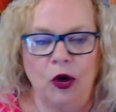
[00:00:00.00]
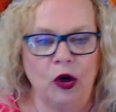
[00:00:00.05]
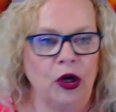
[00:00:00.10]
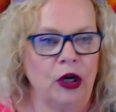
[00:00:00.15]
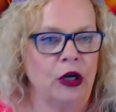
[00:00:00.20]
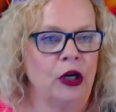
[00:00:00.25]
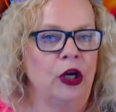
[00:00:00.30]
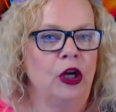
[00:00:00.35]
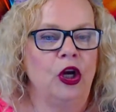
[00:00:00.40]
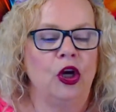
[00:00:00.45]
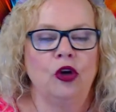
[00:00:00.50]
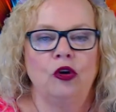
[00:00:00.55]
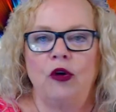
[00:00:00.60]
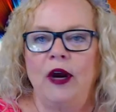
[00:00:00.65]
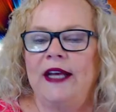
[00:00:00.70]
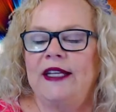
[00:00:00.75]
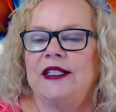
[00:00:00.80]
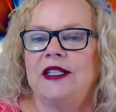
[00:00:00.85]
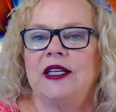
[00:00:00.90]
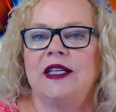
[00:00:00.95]
or
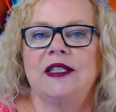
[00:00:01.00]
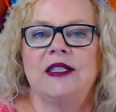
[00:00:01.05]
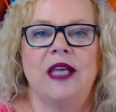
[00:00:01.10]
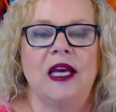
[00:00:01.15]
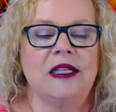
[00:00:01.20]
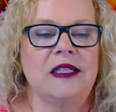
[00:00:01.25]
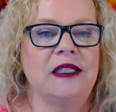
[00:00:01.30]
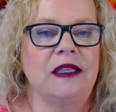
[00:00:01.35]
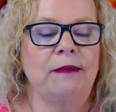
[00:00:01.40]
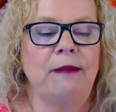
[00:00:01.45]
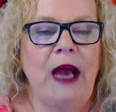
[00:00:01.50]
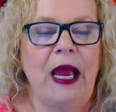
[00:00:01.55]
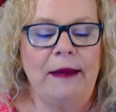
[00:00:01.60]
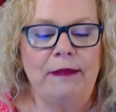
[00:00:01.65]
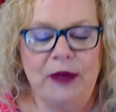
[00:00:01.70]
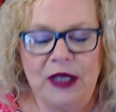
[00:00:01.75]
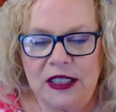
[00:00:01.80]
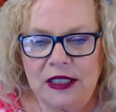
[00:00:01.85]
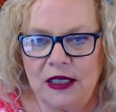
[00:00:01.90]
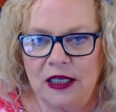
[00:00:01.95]
great success in my
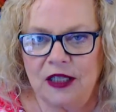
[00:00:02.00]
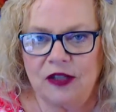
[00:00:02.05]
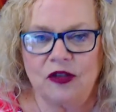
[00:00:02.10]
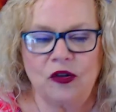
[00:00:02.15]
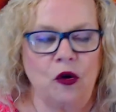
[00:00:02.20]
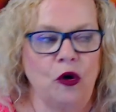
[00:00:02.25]
business,